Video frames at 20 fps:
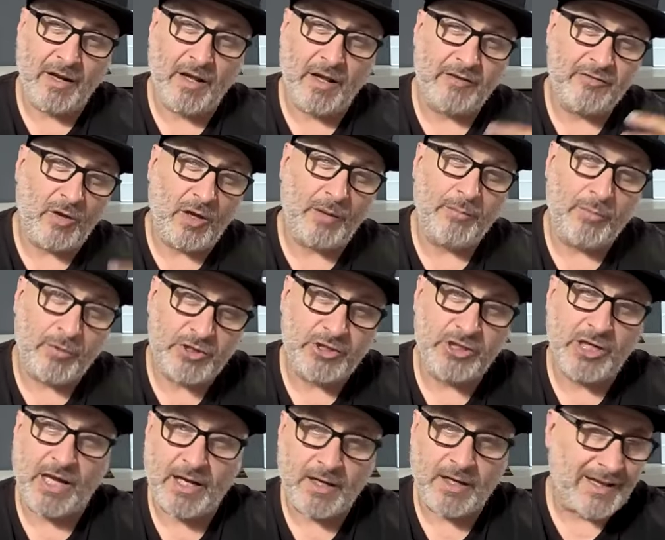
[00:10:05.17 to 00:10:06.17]
So I
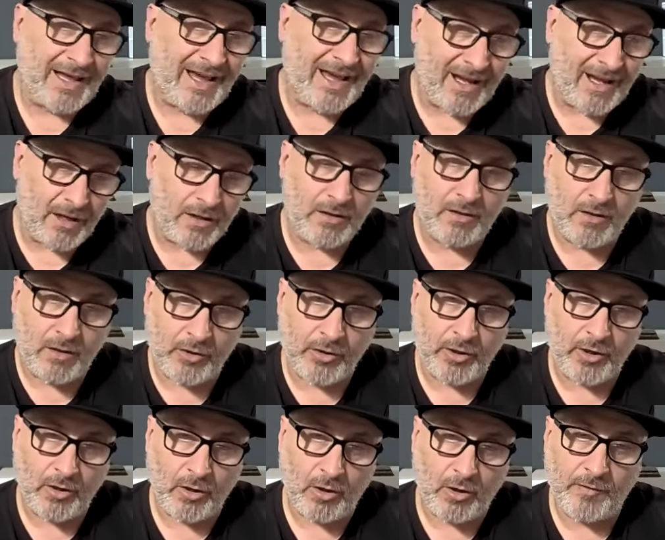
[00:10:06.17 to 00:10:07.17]
project that on a
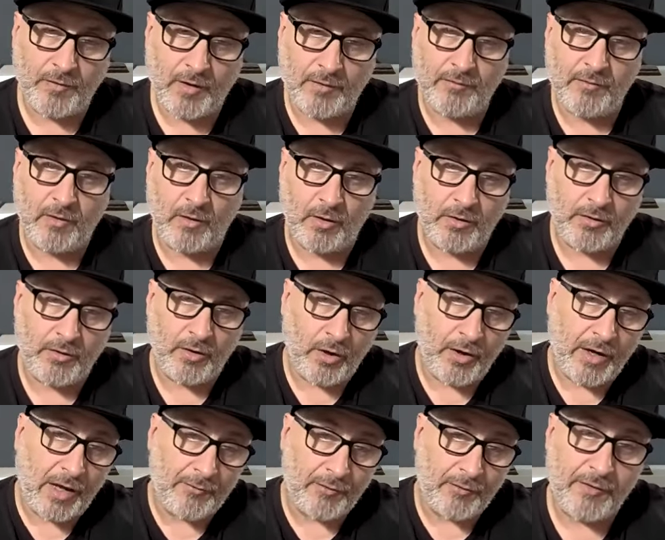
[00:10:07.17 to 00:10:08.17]
lot of on
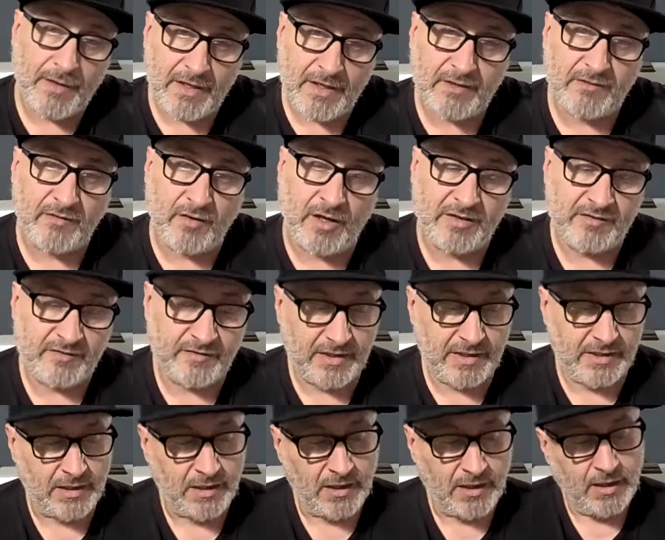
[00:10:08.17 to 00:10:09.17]
other things that I
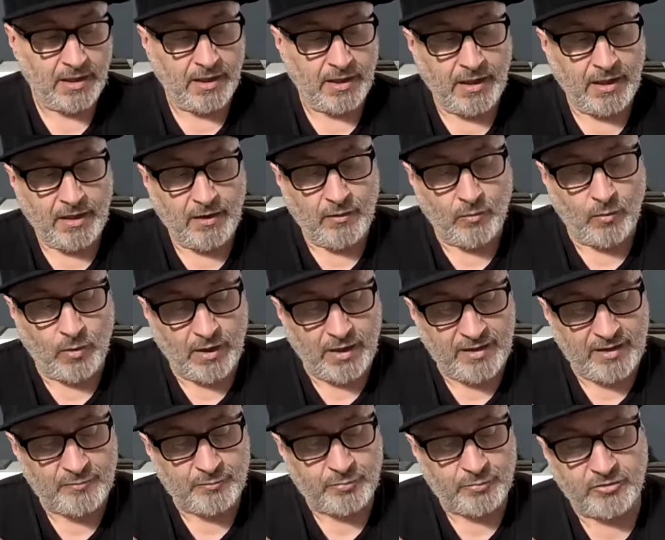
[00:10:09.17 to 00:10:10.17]
see, where
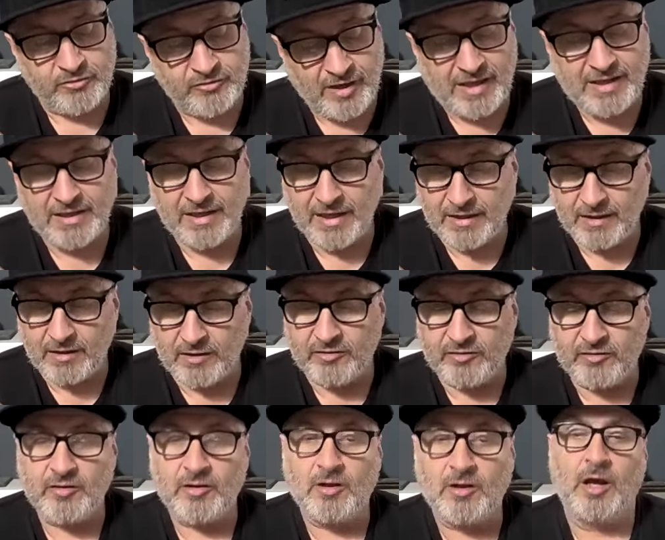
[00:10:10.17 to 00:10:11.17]
it's presented
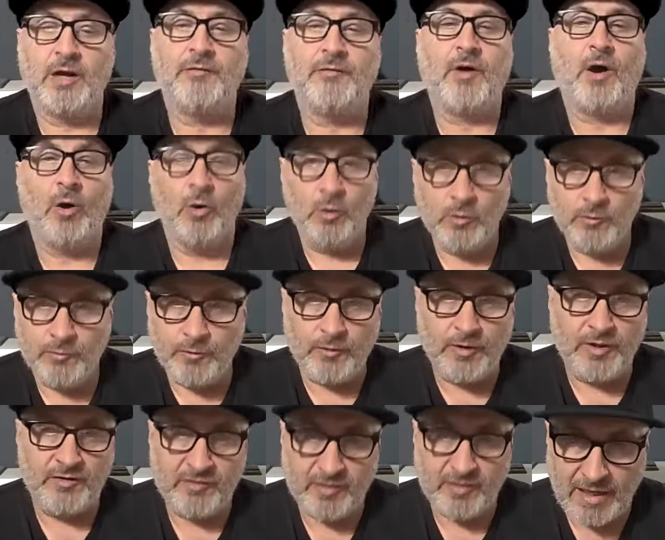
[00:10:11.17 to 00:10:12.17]
as kind of over
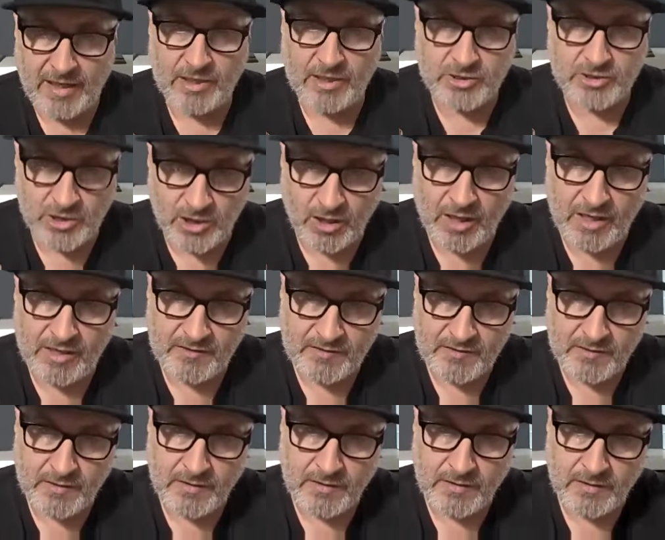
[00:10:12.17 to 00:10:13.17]

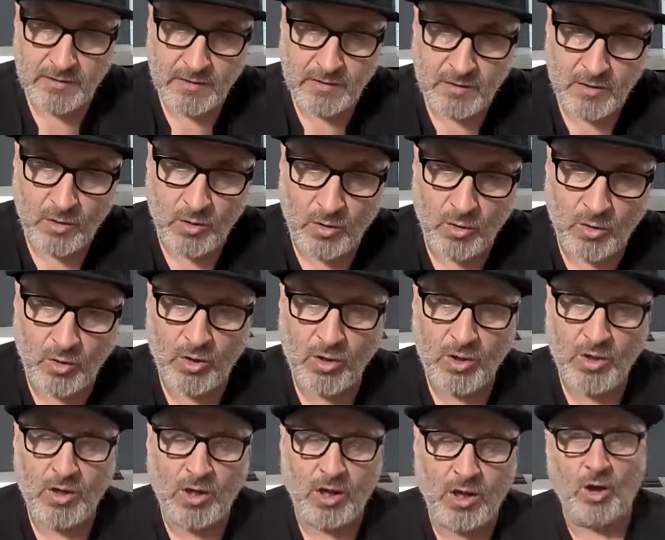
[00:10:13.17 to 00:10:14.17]
intellectualized or
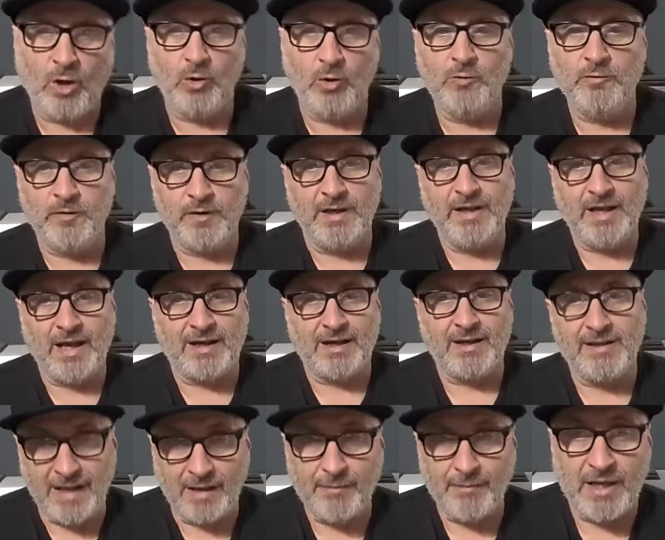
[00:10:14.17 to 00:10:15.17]
overly
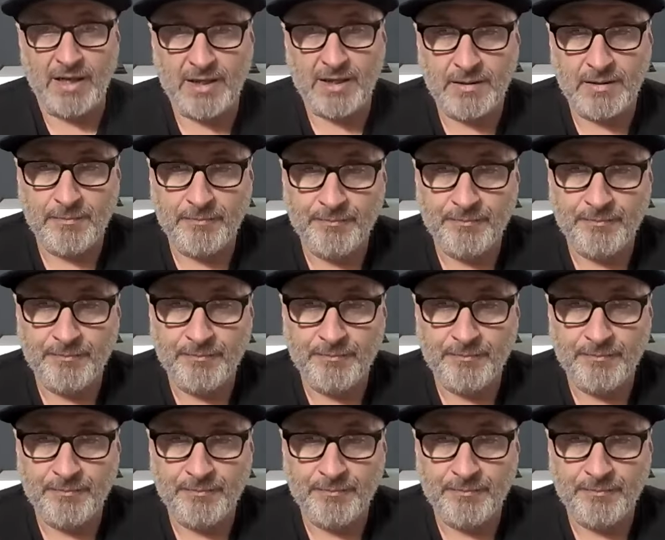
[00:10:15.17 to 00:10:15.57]
academic